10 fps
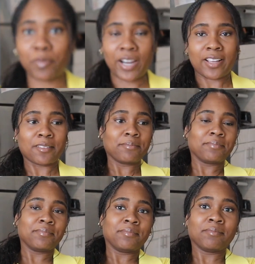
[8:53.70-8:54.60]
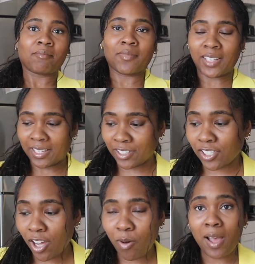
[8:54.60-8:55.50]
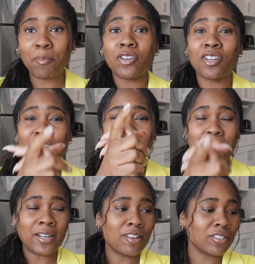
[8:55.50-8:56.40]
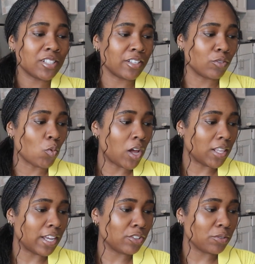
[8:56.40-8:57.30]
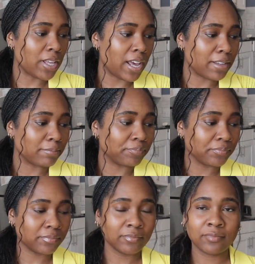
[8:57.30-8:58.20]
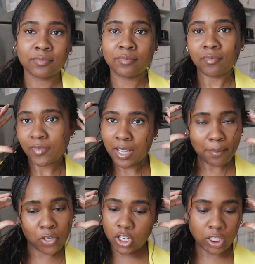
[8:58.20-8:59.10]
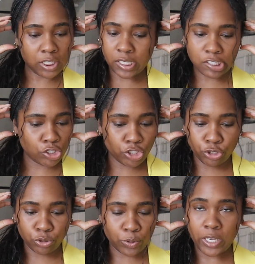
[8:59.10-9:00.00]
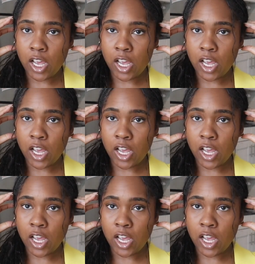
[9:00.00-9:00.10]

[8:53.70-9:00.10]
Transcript: break, so I'm gonna go get my nails done, and while I do that, I'm gonna listen to an